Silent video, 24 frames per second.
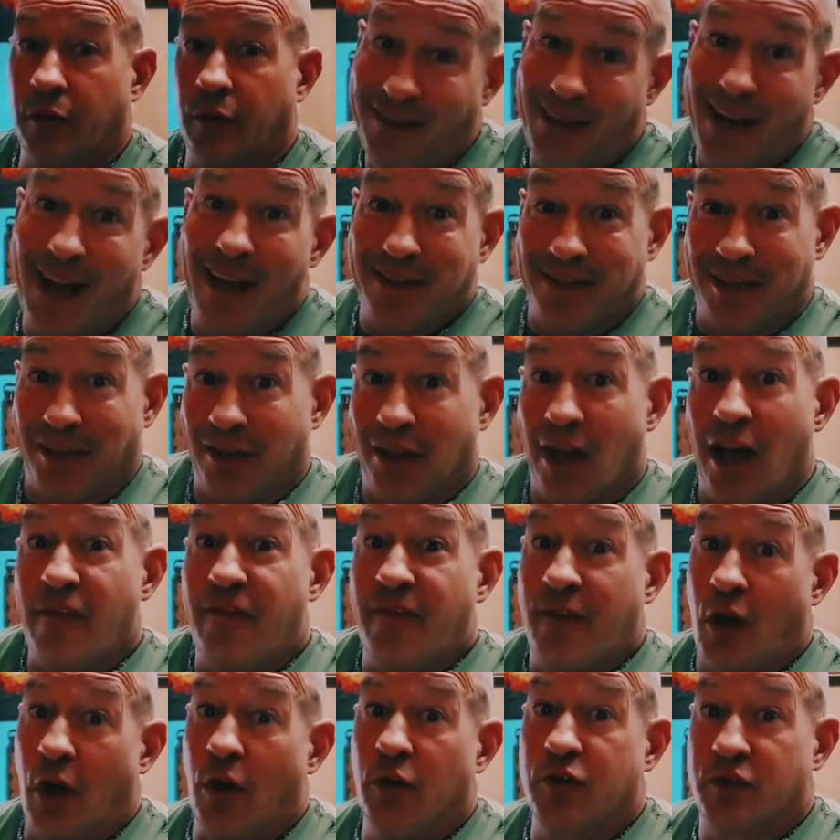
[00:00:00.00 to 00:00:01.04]
Not to
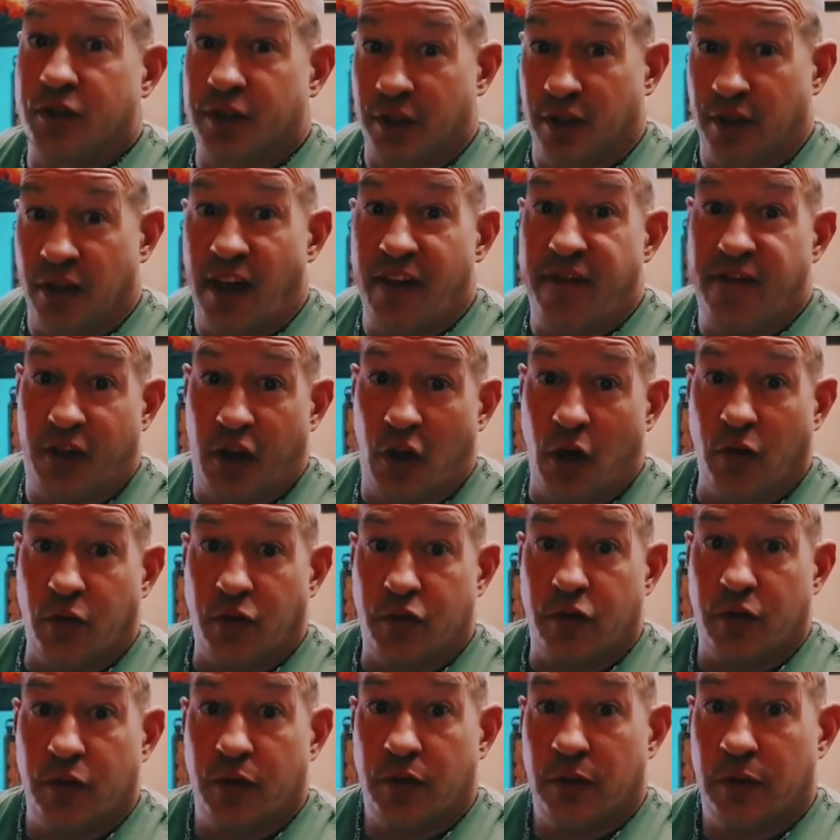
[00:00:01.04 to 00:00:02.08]
life coach the life
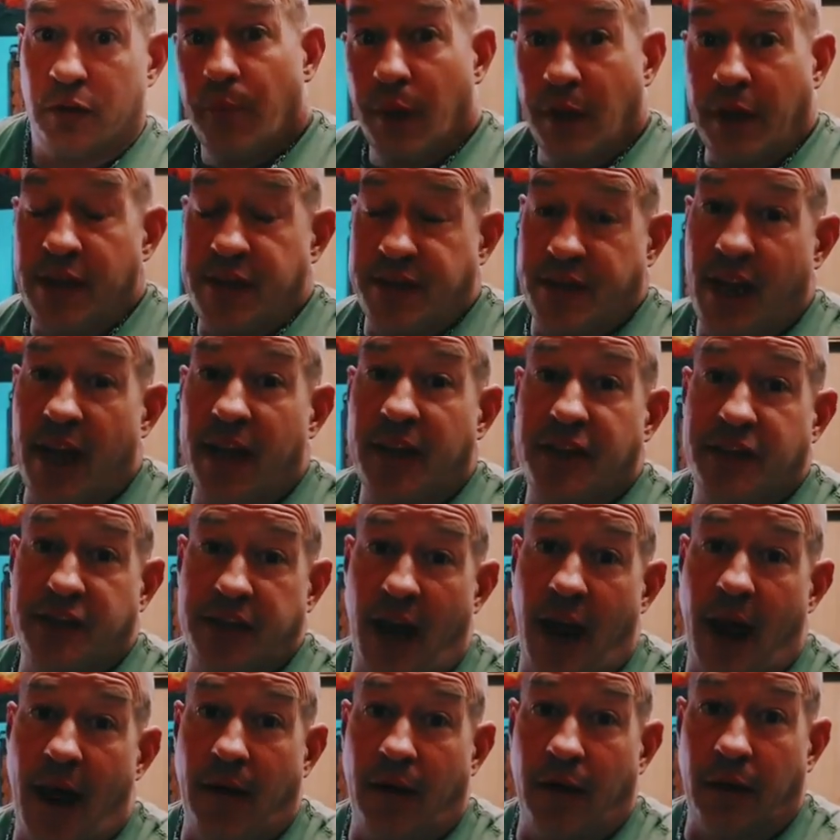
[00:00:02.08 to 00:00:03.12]
coach, but it takes
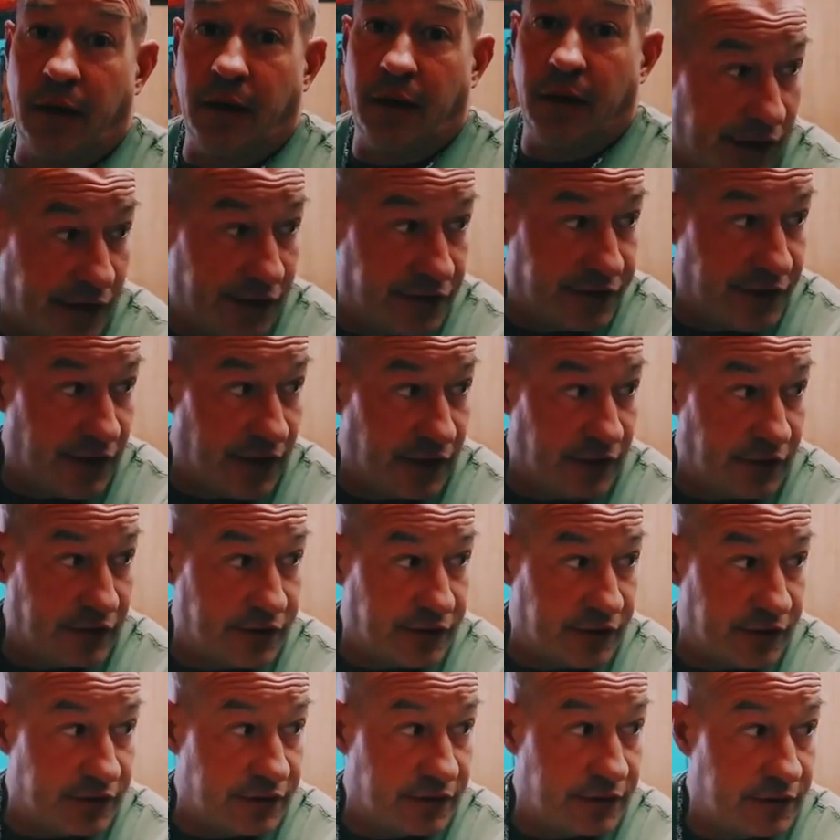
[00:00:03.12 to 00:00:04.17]
talent and
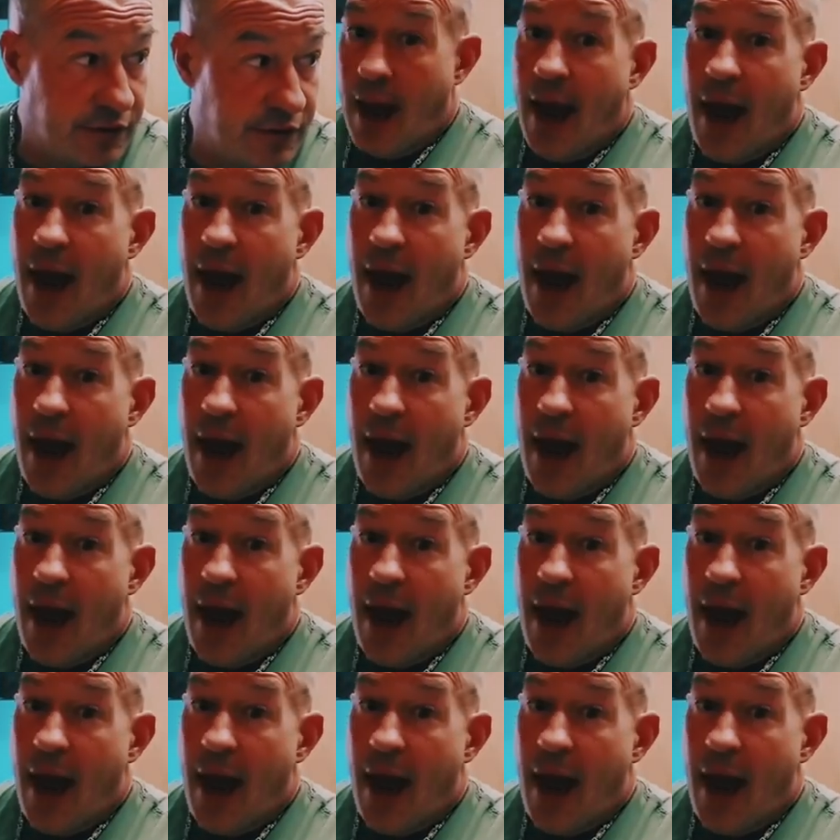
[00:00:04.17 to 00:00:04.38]
intelligence.